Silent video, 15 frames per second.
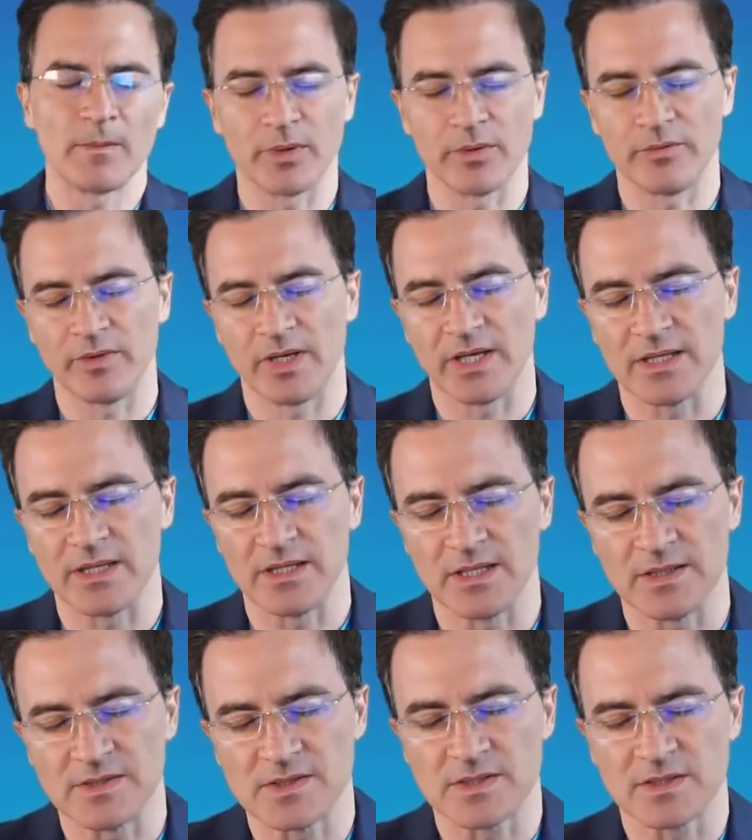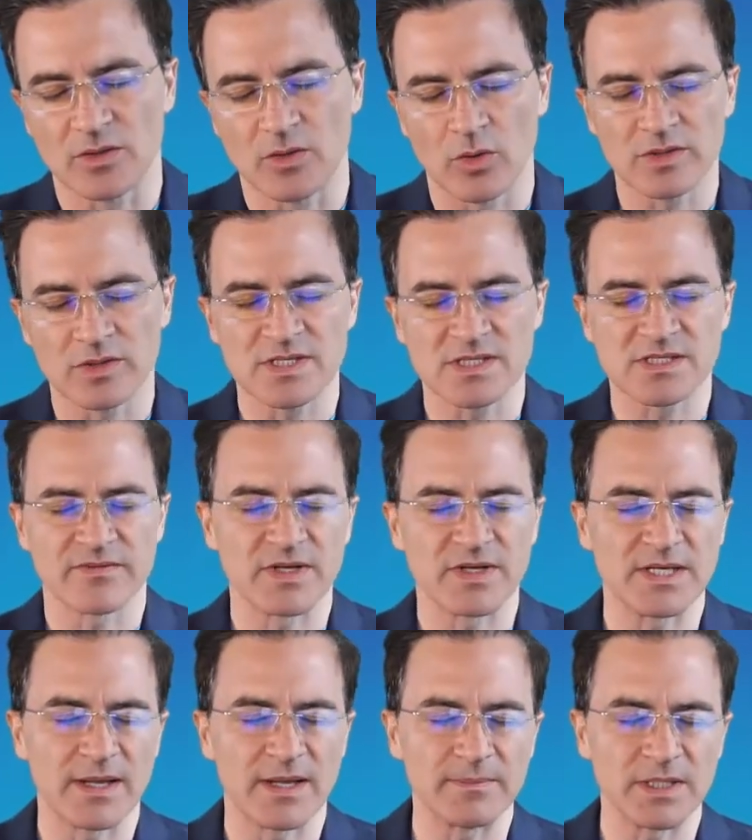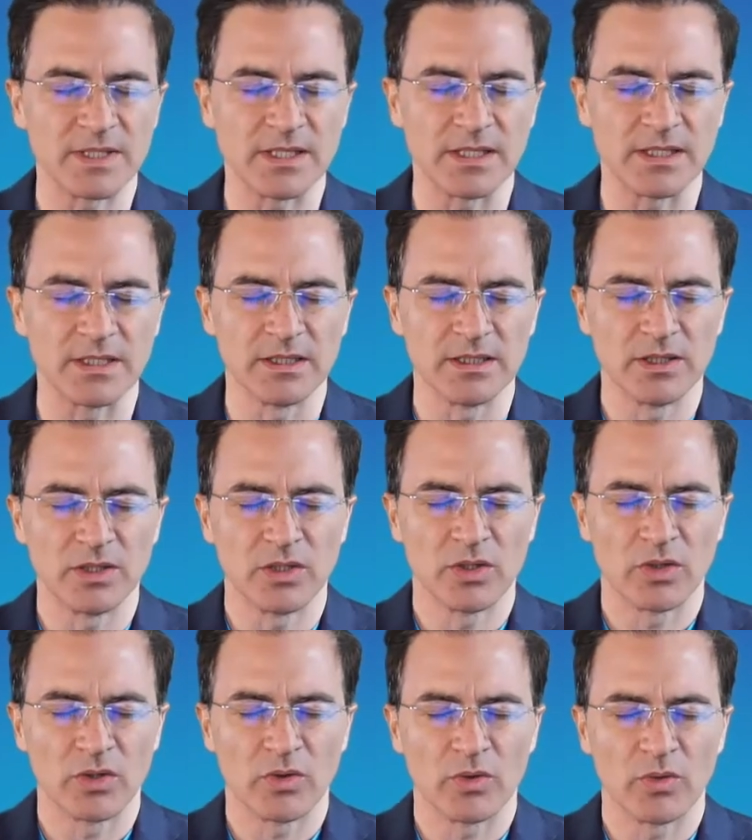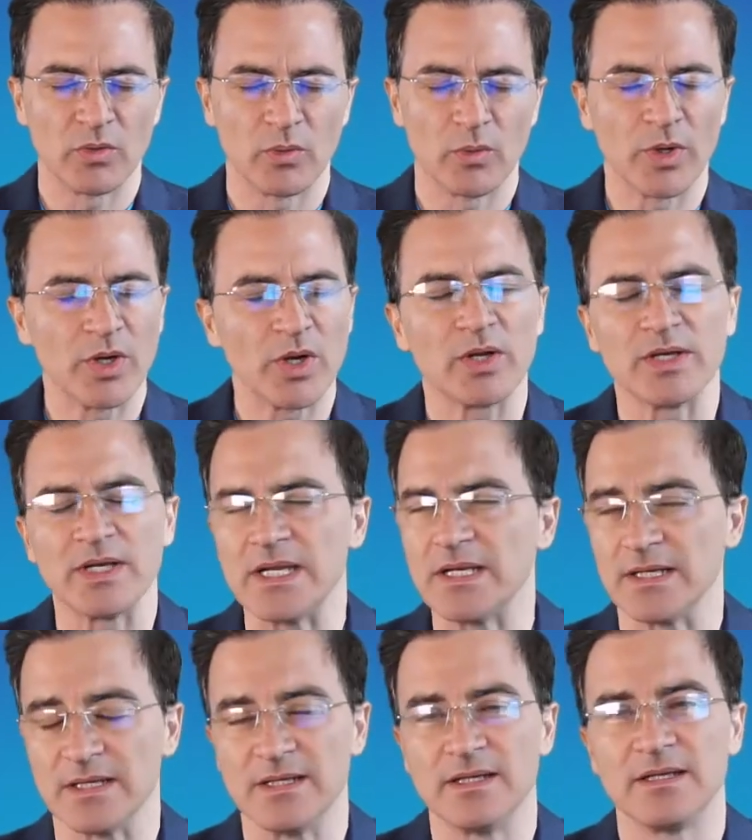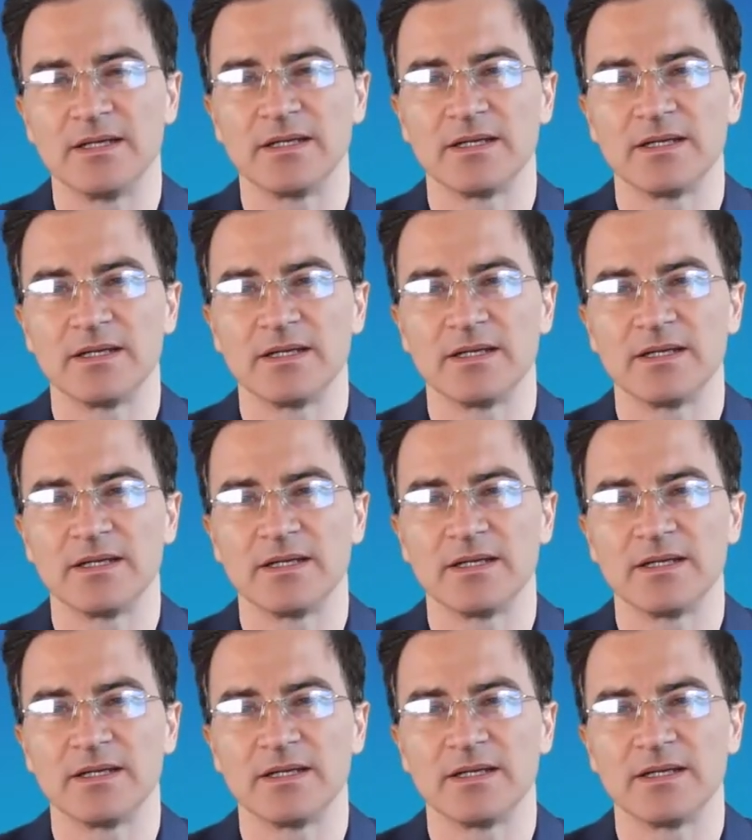But really, these courses of indemnity were not needed.